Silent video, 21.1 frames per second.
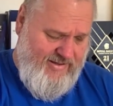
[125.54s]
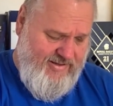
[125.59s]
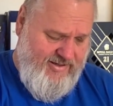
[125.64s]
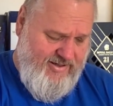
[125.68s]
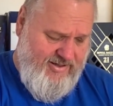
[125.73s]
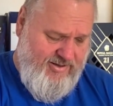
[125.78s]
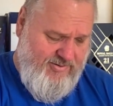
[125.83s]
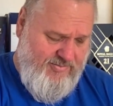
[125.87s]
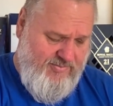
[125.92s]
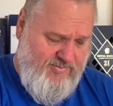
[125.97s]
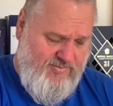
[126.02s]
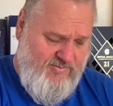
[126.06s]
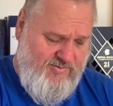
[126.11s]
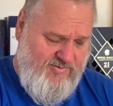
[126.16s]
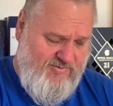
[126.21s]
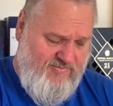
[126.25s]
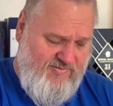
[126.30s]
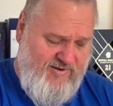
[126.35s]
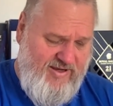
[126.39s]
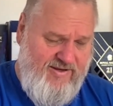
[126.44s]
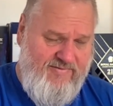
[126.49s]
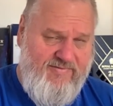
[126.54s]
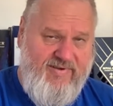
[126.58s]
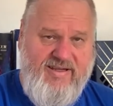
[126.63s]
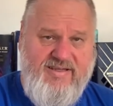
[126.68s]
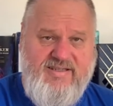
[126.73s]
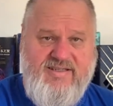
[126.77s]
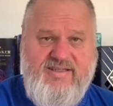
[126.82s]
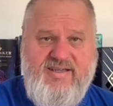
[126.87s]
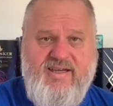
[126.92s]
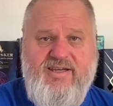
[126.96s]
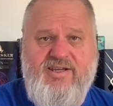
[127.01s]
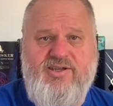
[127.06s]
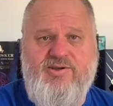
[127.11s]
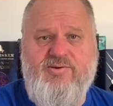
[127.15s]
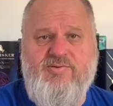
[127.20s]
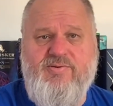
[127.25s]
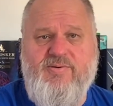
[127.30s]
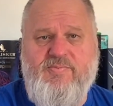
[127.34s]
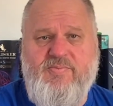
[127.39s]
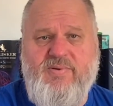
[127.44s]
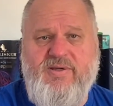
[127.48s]
then they send
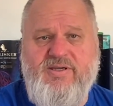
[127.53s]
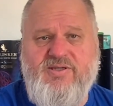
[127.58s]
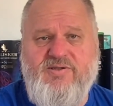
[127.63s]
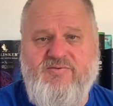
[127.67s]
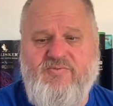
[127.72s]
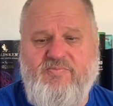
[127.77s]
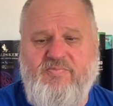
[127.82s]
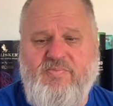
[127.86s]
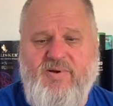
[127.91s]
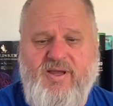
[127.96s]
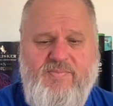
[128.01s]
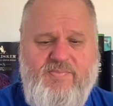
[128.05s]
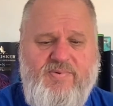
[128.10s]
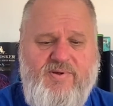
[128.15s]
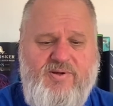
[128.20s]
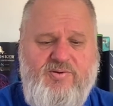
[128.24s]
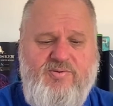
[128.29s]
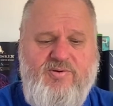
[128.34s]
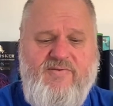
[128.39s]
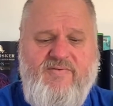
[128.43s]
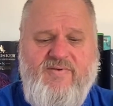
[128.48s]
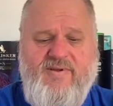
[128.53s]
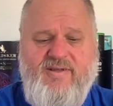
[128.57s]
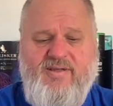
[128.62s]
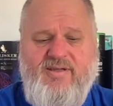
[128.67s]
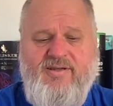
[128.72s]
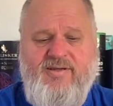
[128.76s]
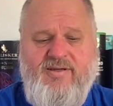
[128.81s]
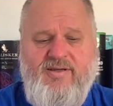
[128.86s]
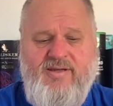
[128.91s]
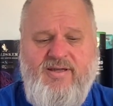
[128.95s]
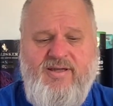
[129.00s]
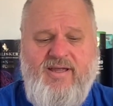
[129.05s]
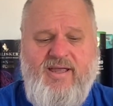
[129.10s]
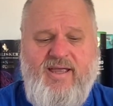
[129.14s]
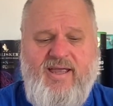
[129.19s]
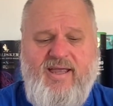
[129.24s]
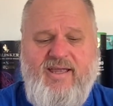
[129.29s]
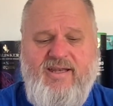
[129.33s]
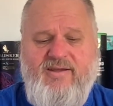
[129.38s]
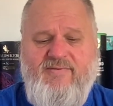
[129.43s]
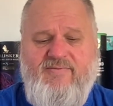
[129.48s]
you a piece of paper with it,
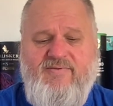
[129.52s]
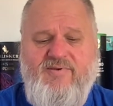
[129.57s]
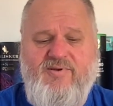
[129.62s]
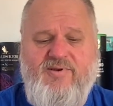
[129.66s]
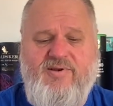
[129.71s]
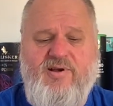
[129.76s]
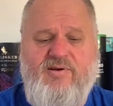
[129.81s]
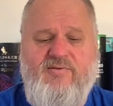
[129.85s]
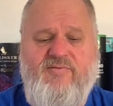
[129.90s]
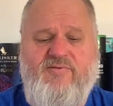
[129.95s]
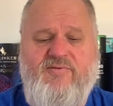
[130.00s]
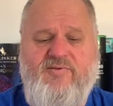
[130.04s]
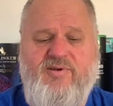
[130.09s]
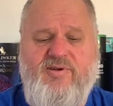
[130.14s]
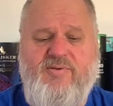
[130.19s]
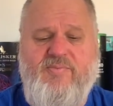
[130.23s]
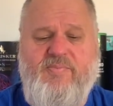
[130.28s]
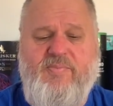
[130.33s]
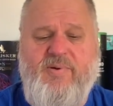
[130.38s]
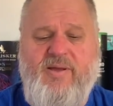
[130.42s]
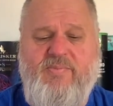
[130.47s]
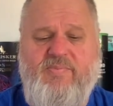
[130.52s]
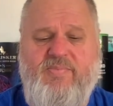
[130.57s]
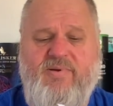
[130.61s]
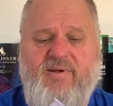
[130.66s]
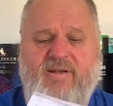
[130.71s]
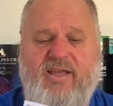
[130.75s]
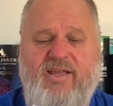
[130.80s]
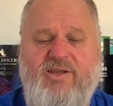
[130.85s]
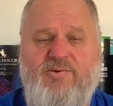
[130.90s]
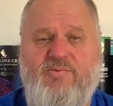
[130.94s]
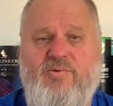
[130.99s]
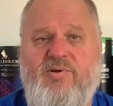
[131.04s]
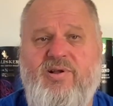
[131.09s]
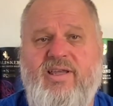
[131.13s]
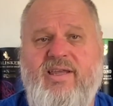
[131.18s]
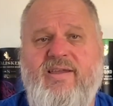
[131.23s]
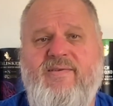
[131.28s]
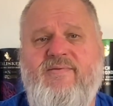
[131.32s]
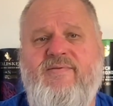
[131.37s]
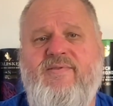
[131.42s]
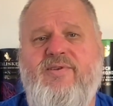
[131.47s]
and if you go through the paper, it will
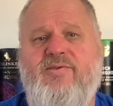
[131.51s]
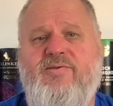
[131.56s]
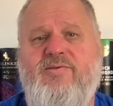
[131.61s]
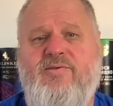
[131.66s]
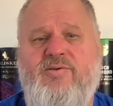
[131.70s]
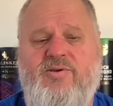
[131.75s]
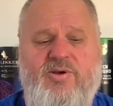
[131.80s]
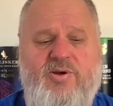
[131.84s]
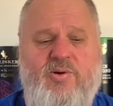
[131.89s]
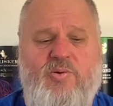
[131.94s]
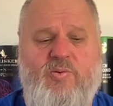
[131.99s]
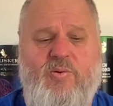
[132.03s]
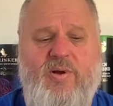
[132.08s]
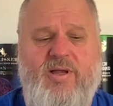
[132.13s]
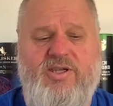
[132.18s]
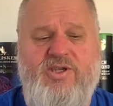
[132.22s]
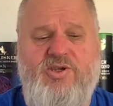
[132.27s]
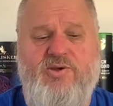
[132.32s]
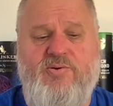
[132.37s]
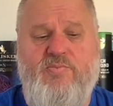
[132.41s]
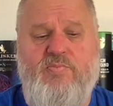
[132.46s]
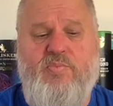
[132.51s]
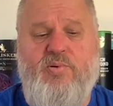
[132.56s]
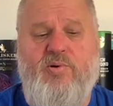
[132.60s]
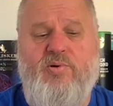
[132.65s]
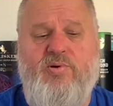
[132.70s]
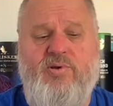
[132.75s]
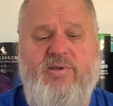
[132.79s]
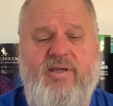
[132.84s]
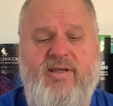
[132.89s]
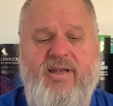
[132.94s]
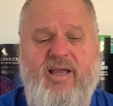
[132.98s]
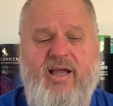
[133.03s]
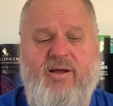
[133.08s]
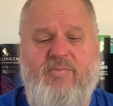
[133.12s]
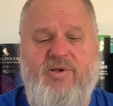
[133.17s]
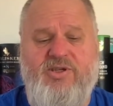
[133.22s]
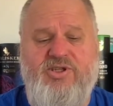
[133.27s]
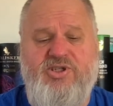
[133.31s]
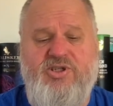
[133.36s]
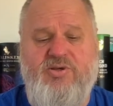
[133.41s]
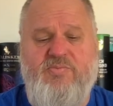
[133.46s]
give you what you bought and how
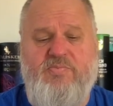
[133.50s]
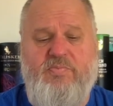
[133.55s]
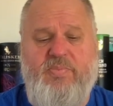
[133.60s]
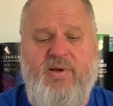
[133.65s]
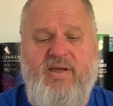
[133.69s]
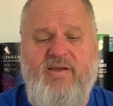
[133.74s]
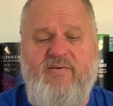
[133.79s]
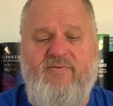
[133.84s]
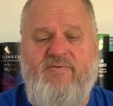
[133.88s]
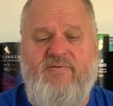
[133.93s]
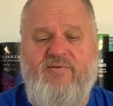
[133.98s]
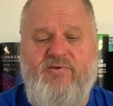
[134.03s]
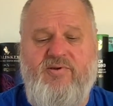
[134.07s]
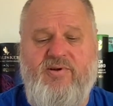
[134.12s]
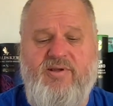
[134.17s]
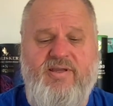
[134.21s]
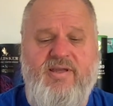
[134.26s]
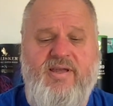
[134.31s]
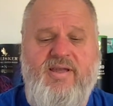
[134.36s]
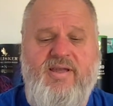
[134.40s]
much you pay for it,